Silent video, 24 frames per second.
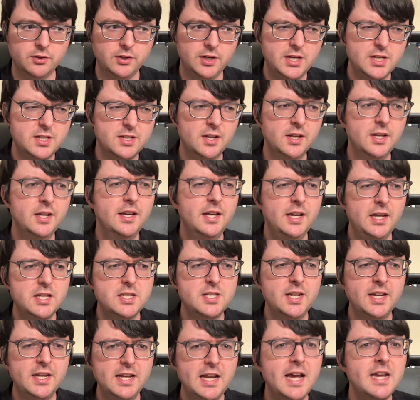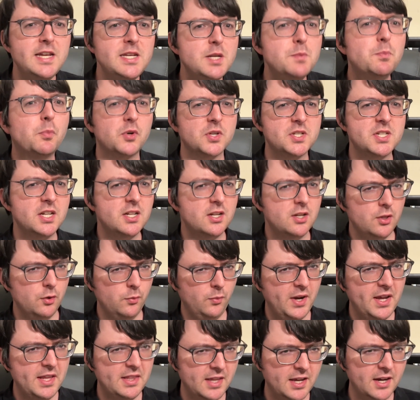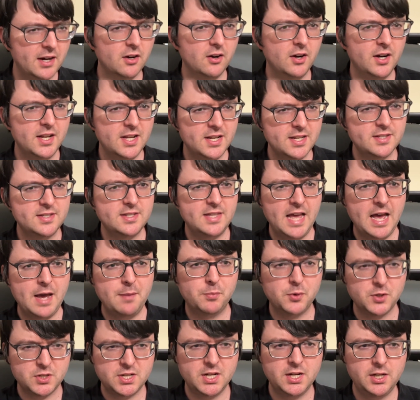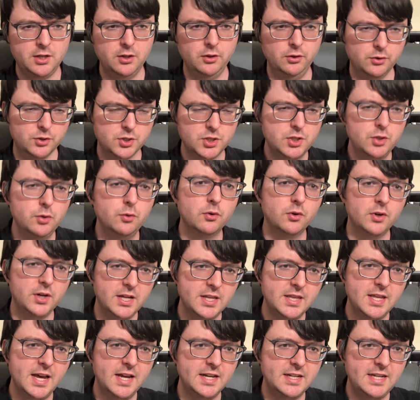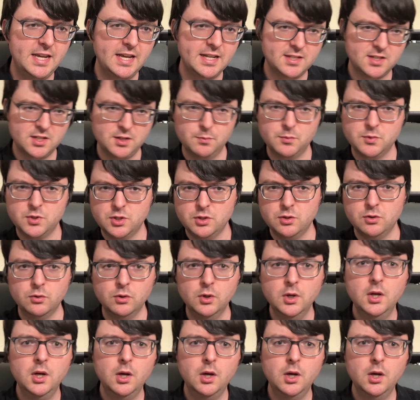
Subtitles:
He's like 90% of the way there, and it's that particular story that gets him to